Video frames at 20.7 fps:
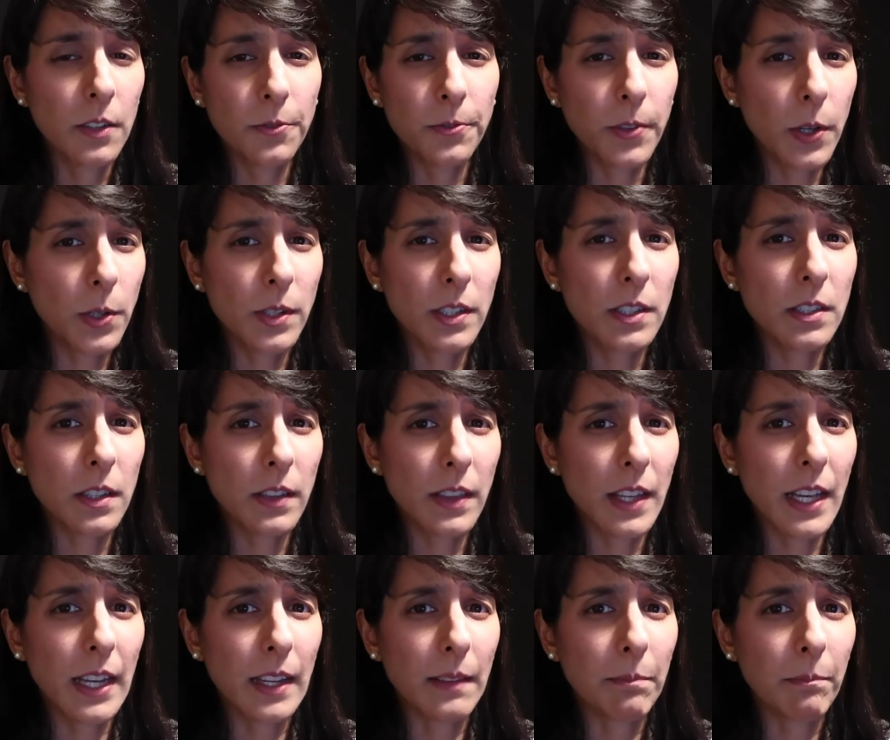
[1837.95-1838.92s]
Focus on
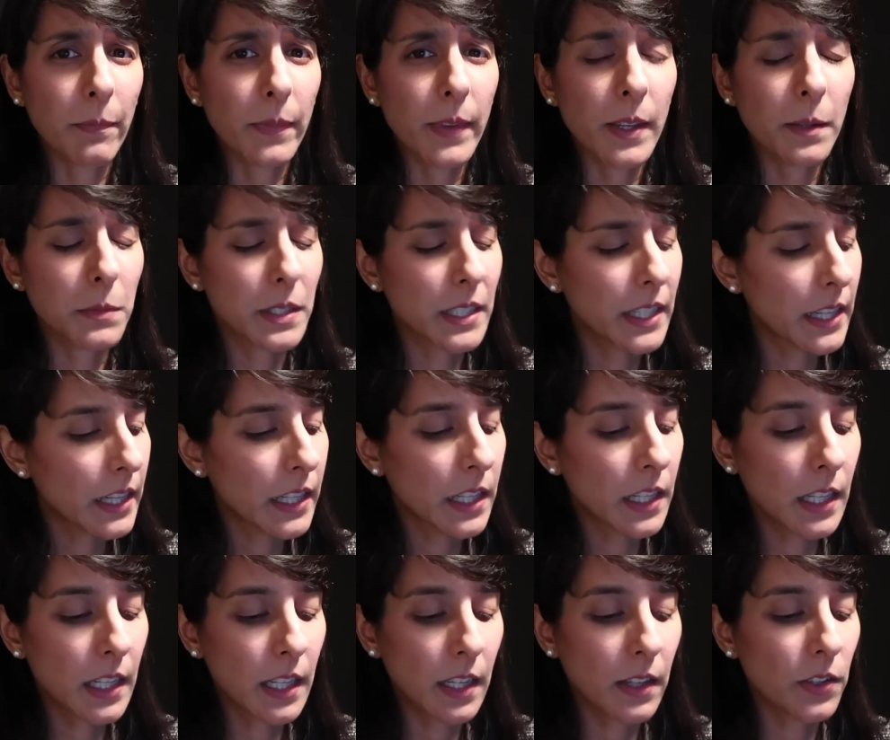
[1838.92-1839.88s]
that. I'm telling
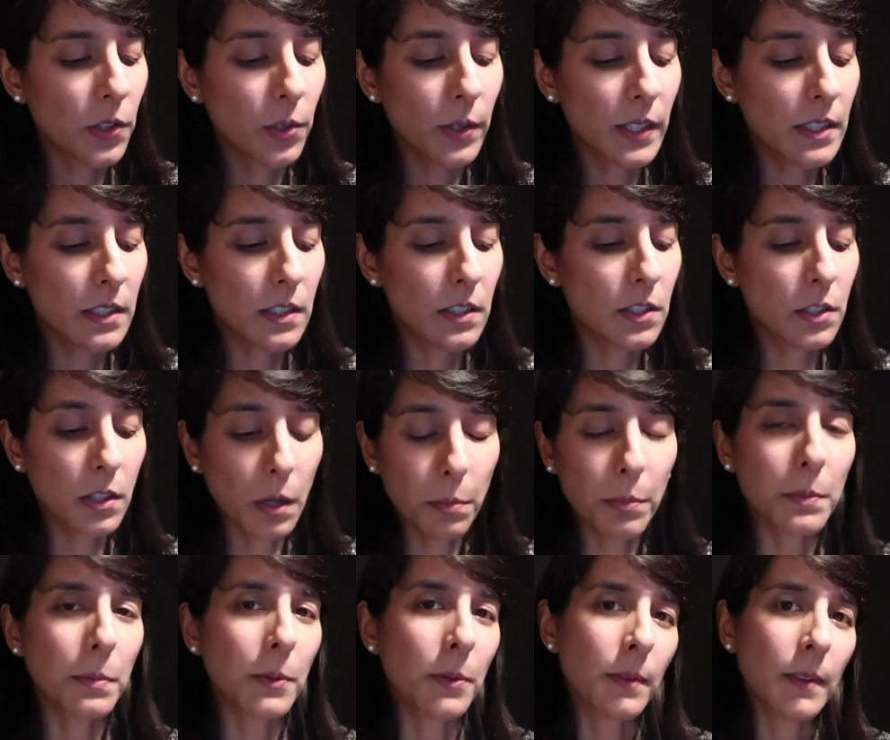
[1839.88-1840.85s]
you now, you're
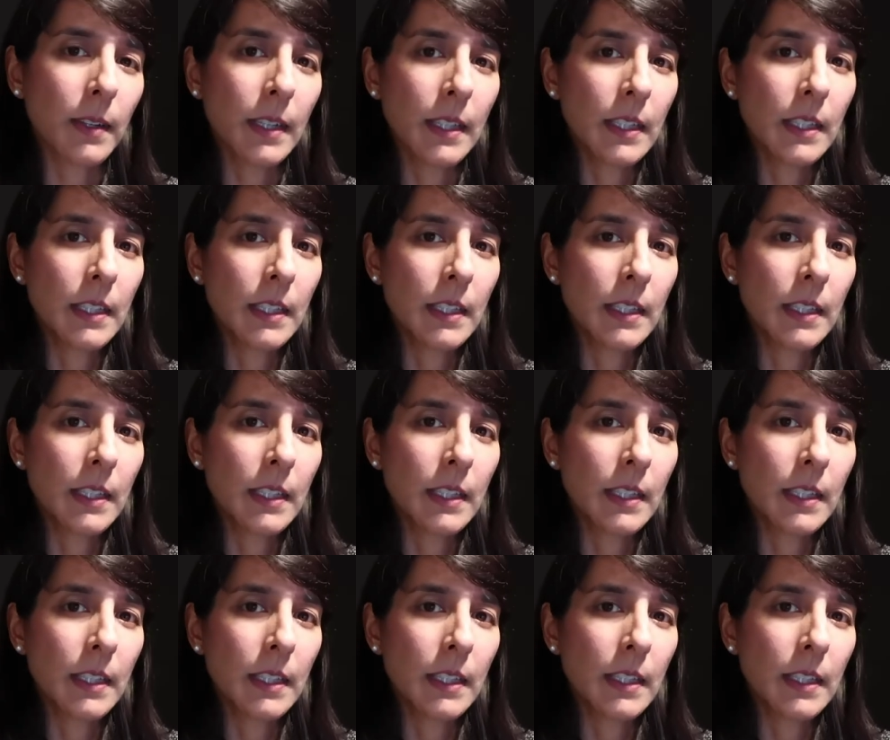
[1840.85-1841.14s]
unstoppable.